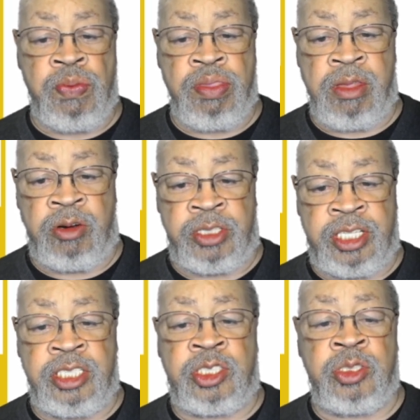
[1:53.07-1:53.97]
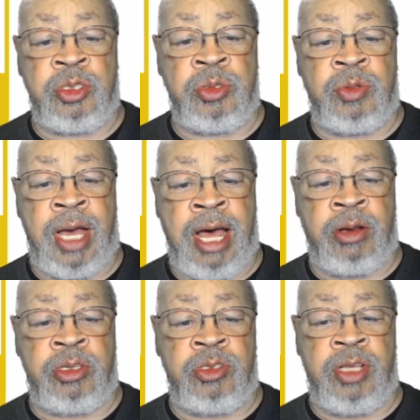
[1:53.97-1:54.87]
They're going to teach you how to
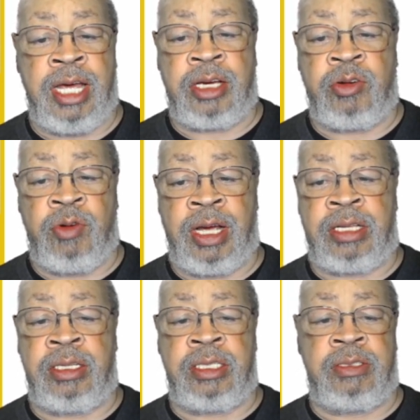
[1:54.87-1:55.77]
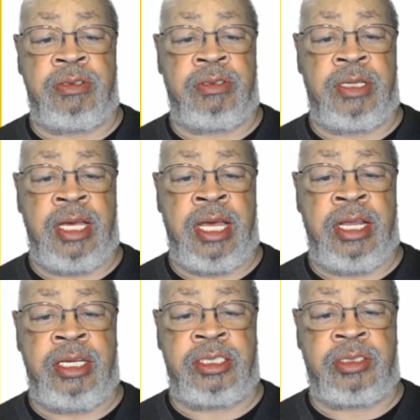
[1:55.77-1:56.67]
do that correctly and
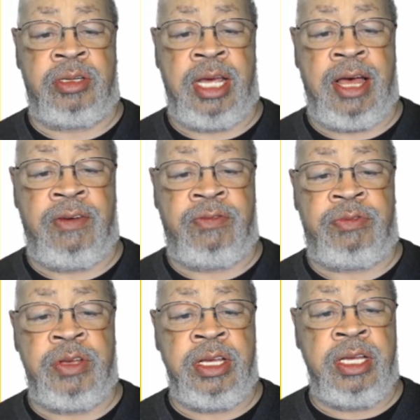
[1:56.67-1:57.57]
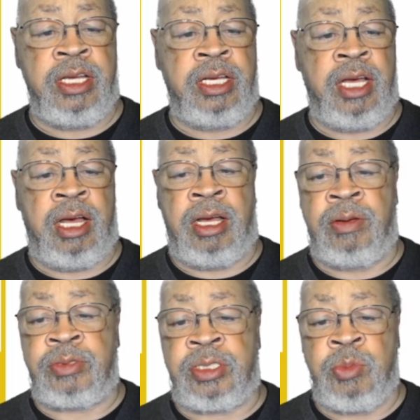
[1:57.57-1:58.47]
he's going to have uh,
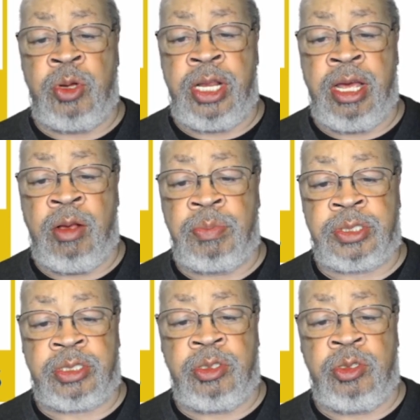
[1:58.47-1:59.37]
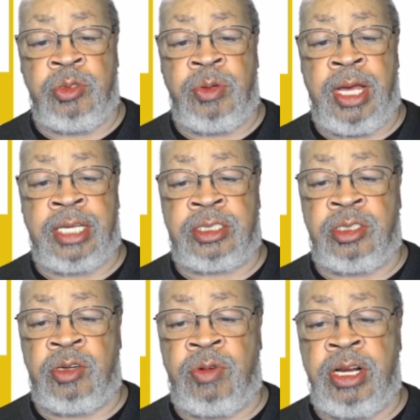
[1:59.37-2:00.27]
someone helps who has
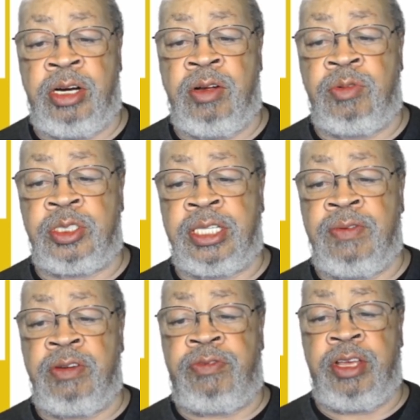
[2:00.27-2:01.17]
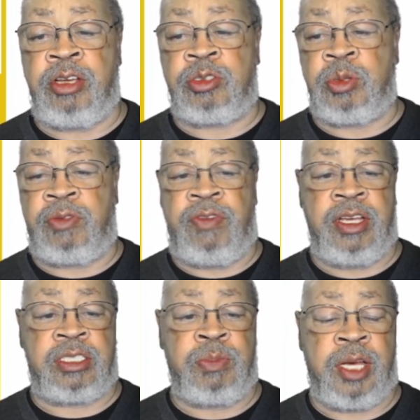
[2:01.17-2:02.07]
generated over seven figures with
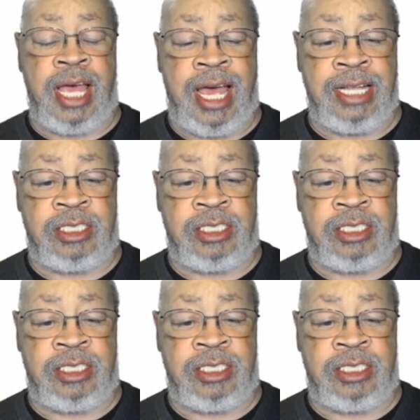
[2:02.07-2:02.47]
Facebook ads